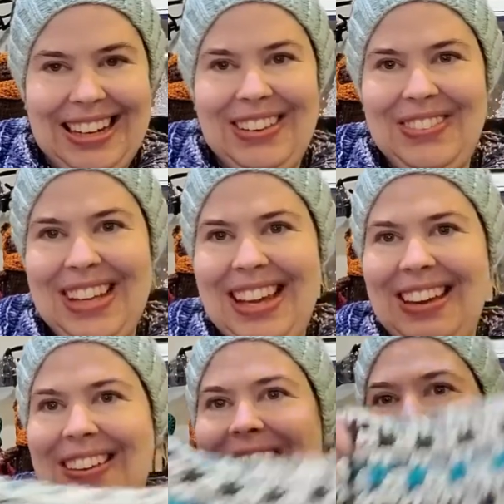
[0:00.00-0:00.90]
here we
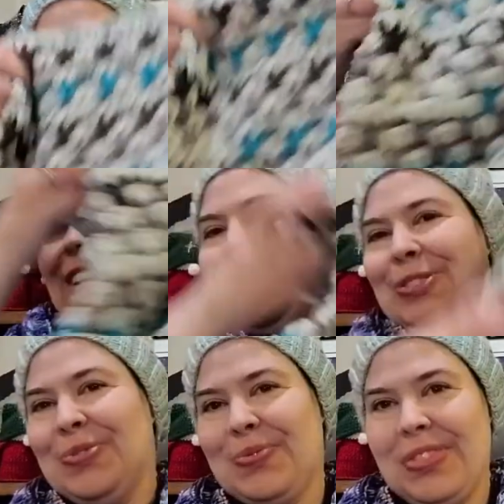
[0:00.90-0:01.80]
go.
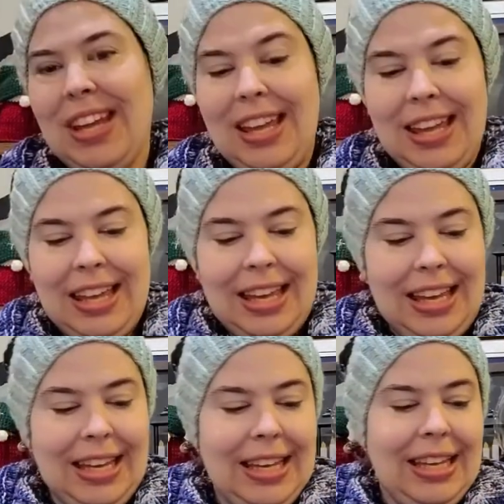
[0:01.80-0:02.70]

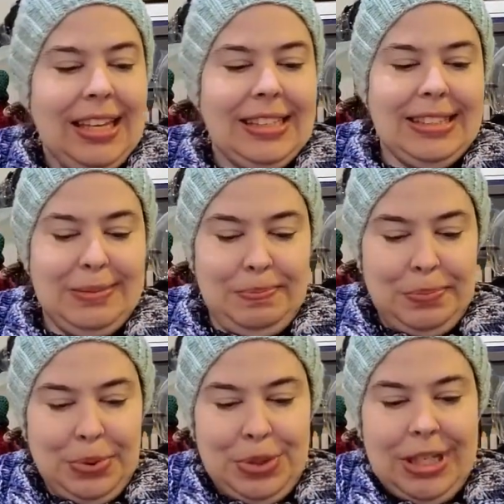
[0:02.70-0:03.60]
It's
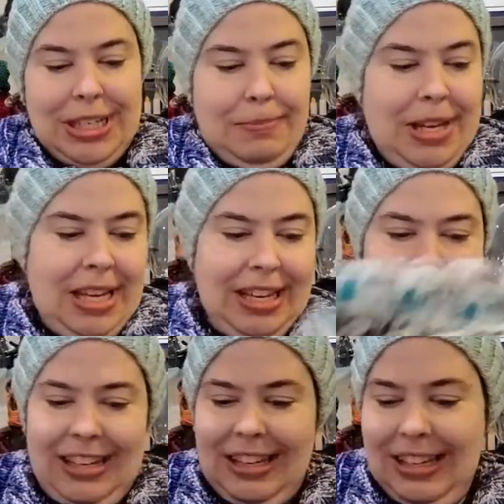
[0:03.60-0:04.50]
pretty
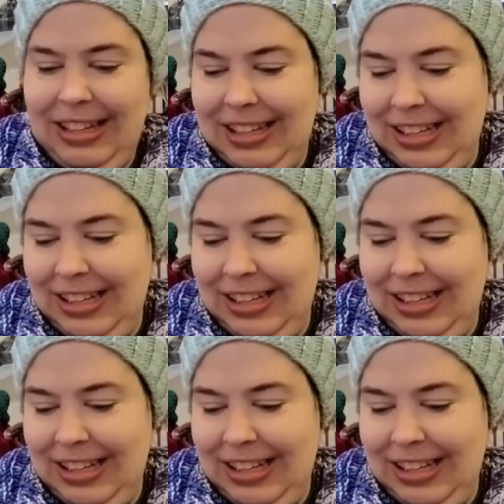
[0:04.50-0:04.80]
big.